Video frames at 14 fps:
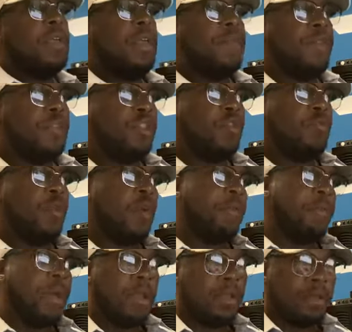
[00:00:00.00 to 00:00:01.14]
Give it two
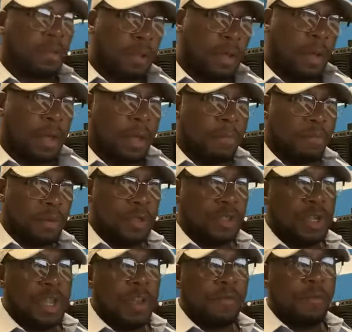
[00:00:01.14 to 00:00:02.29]
more minutes, and I
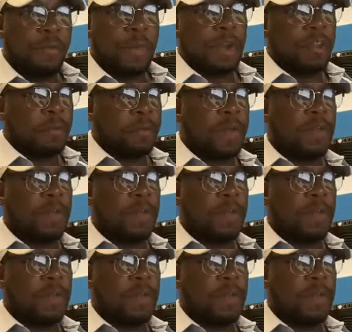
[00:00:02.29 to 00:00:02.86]
appreciate everybody's